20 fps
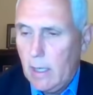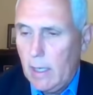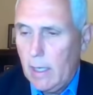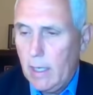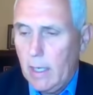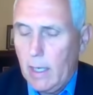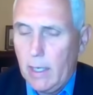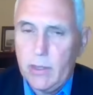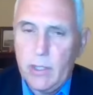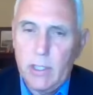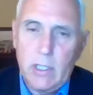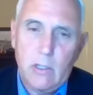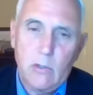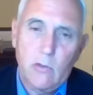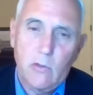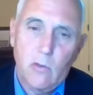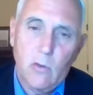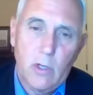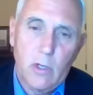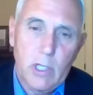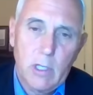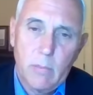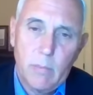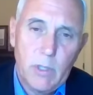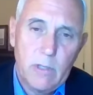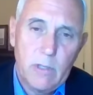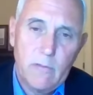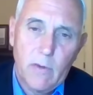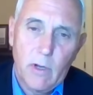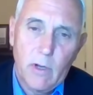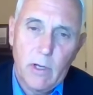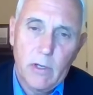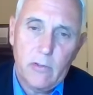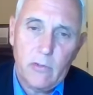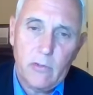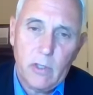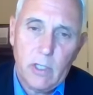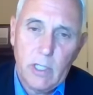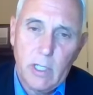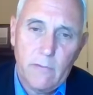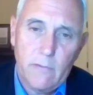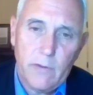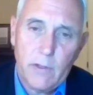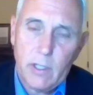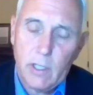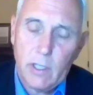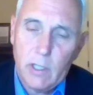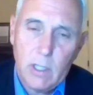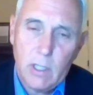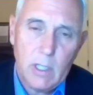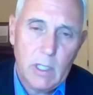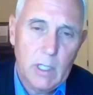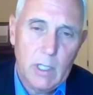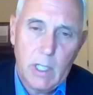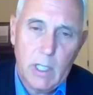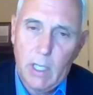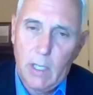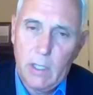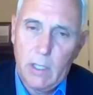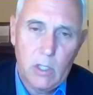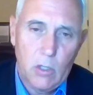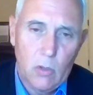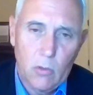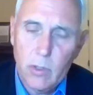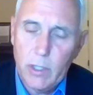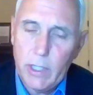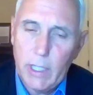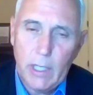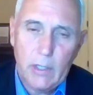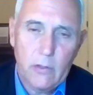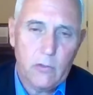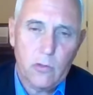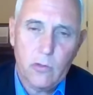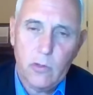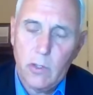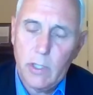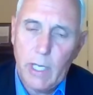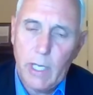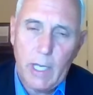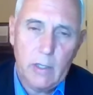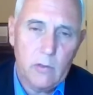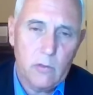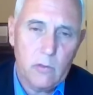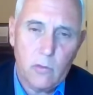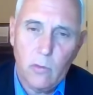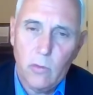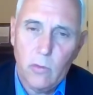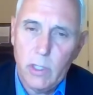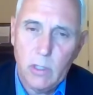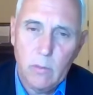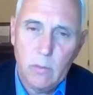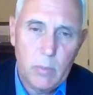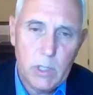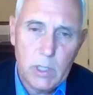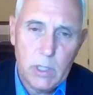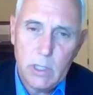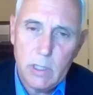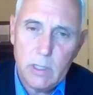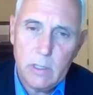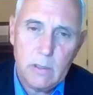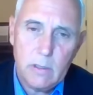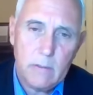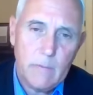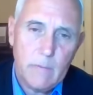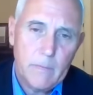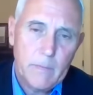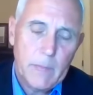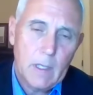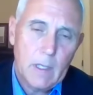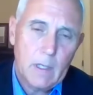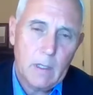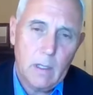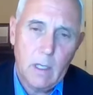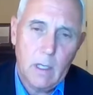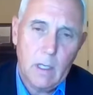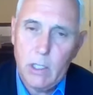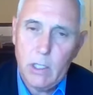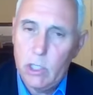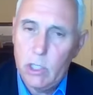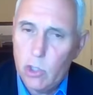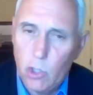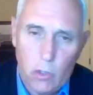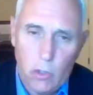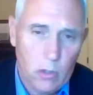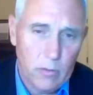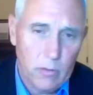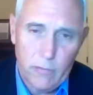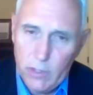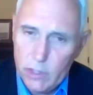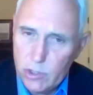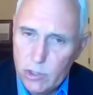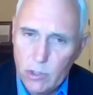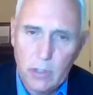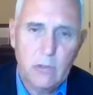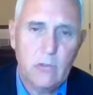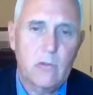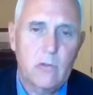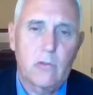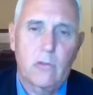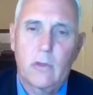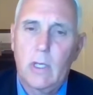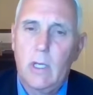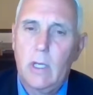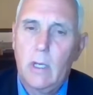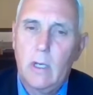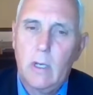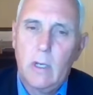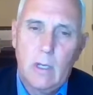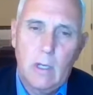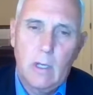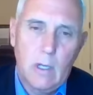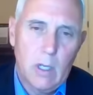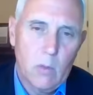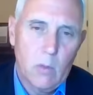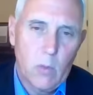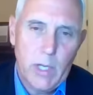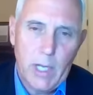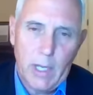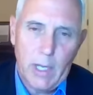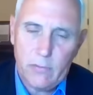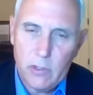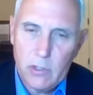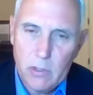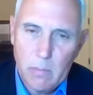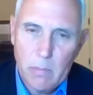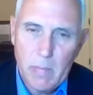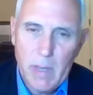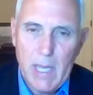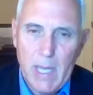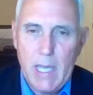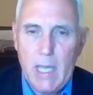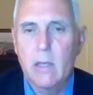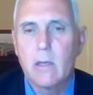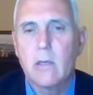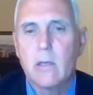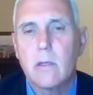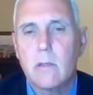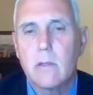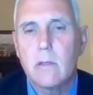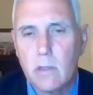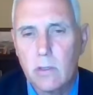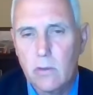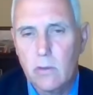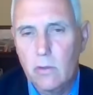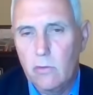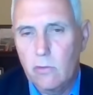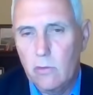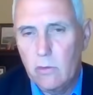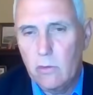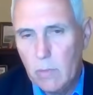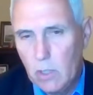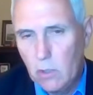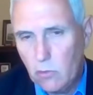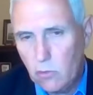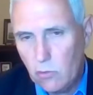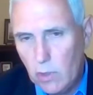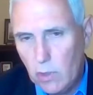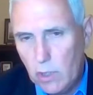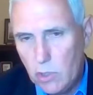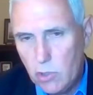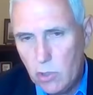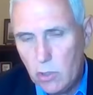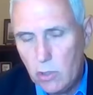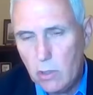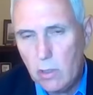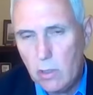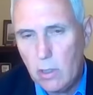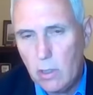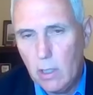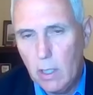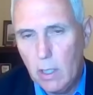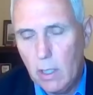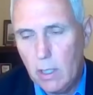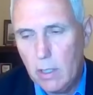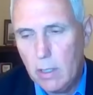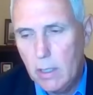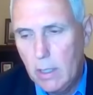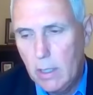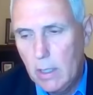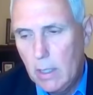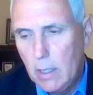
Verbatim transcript: I, think is going to be very significant. And the only answer to that is going to be uh, eternal vigilance. Uh, we have to demand that this administration uh,